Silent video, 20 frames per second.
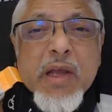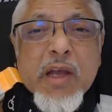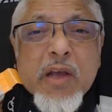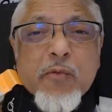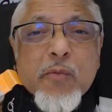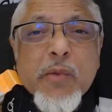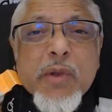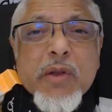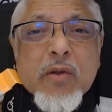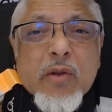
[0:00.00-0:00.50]

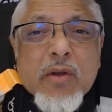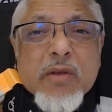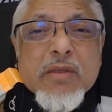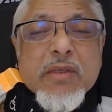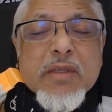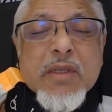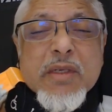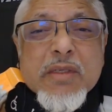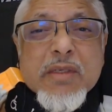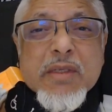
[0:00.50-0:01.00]
have we
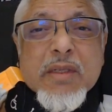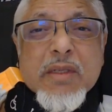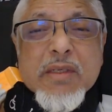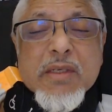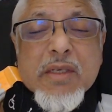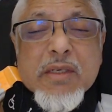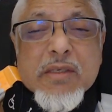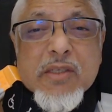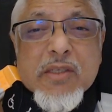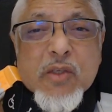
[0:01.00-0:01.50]
lost this
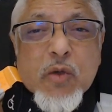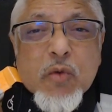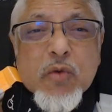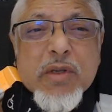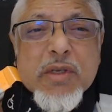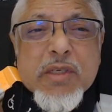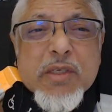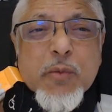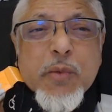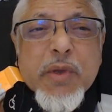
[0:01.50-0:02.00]

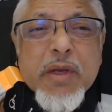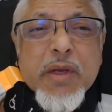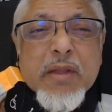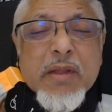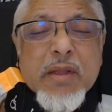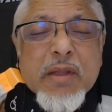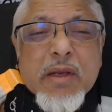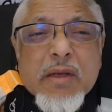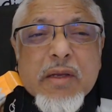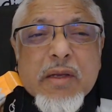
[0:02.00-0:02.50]
custodianship? We are
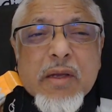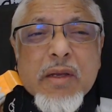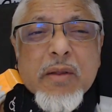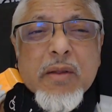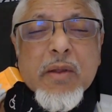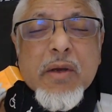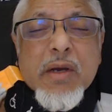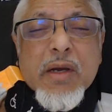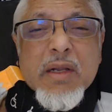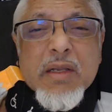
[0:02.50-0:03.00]
the
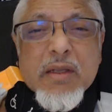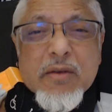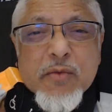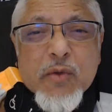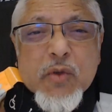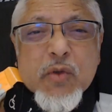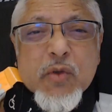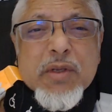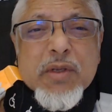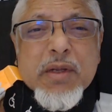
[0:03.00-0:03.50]

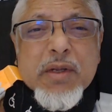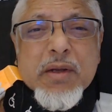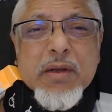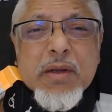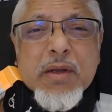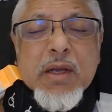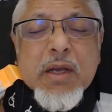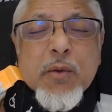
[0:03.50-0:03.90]
Khalifatullah.